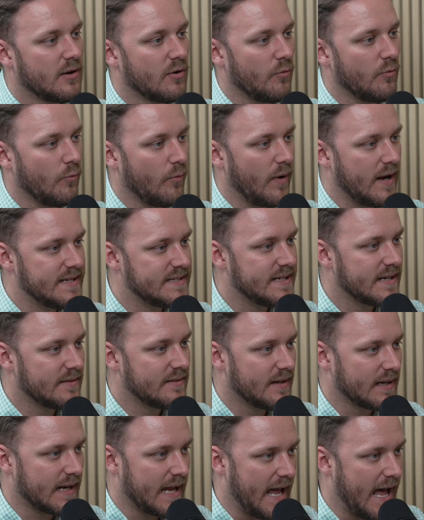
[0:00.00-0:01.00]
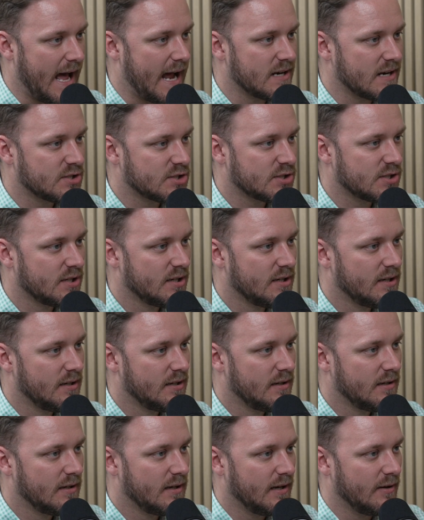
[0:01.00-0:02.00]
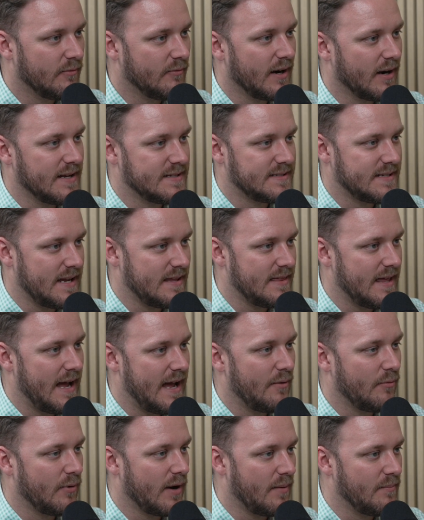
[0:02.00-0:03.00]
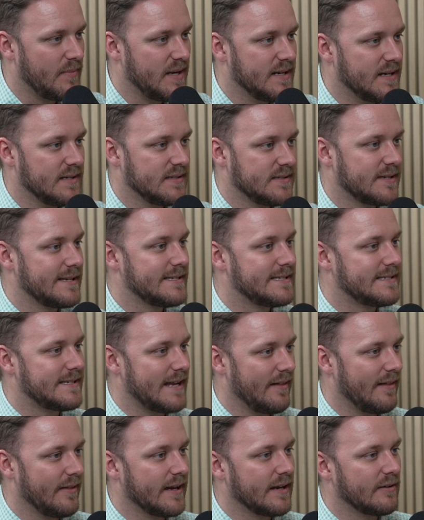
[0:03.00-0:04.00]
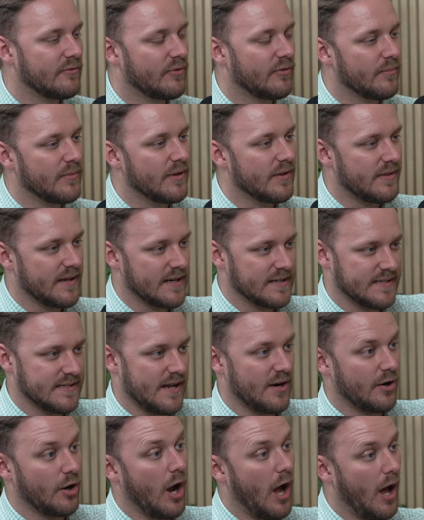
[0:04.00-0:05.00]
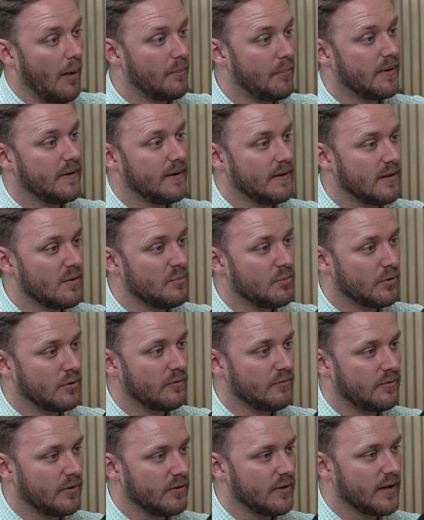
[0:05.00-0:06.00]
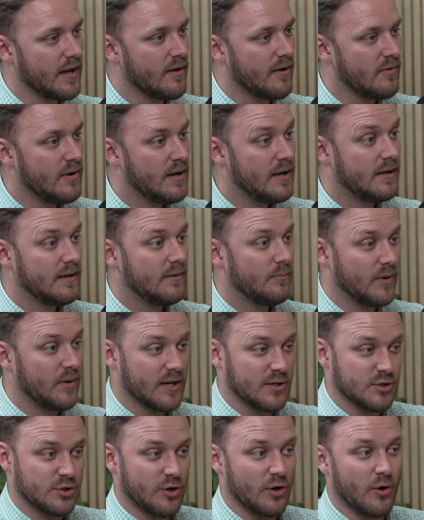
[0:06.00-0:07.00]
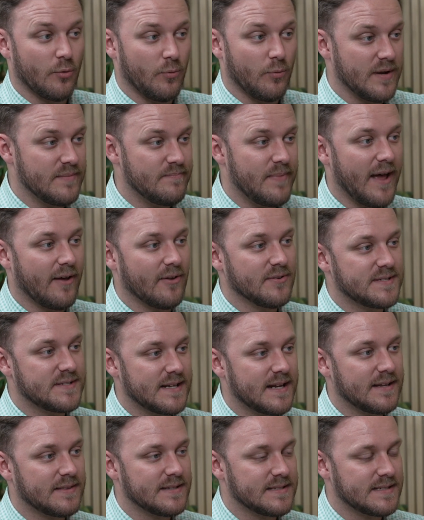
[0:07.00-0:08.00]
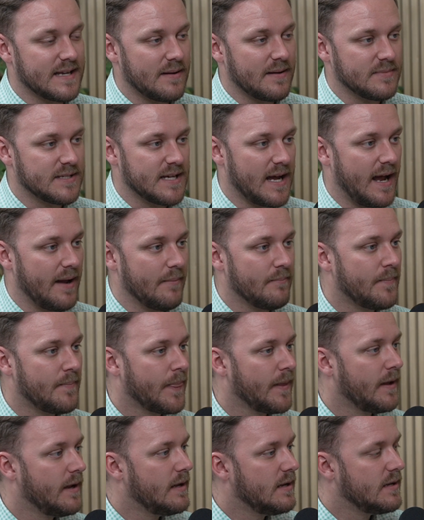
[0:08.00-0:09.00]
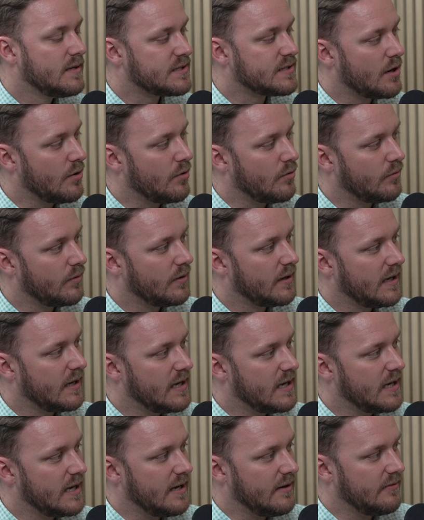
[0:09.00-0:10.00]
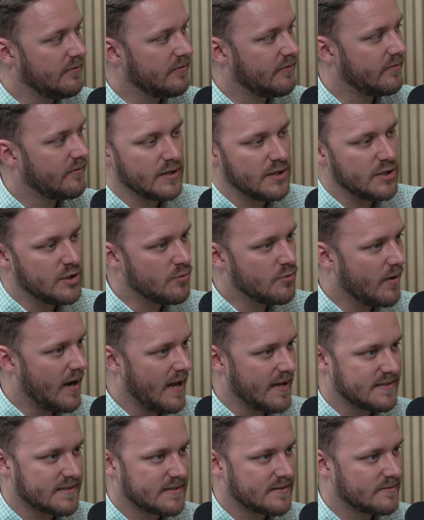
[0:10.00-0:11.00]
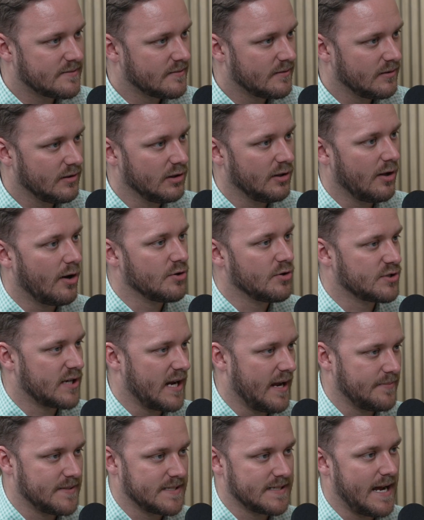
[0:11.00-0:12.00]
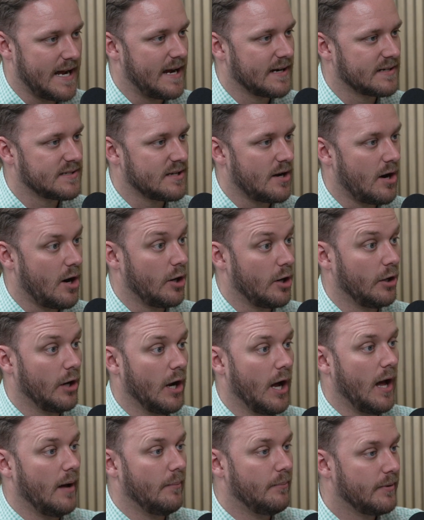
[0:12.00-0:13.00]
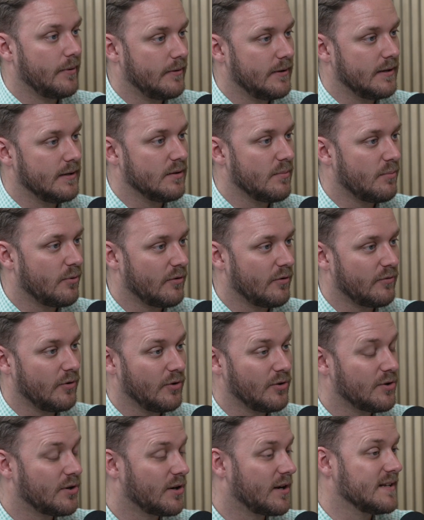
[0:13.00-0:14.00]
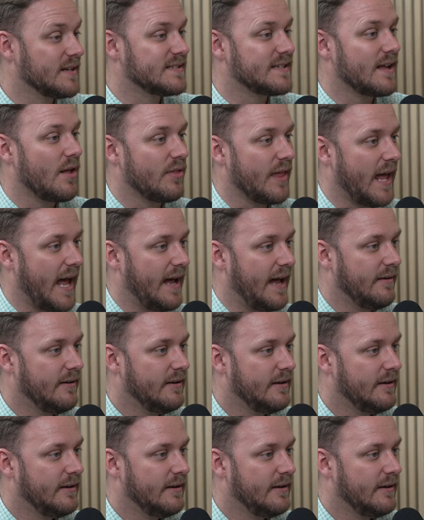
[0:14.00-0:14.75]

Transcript: Raising the cash, and when I say that, what I mean is selling from the things that are up in the portfolio, because you're going to rebalance it at the same time. So if US large cap stocks are up in the portfolio, you're going to sell that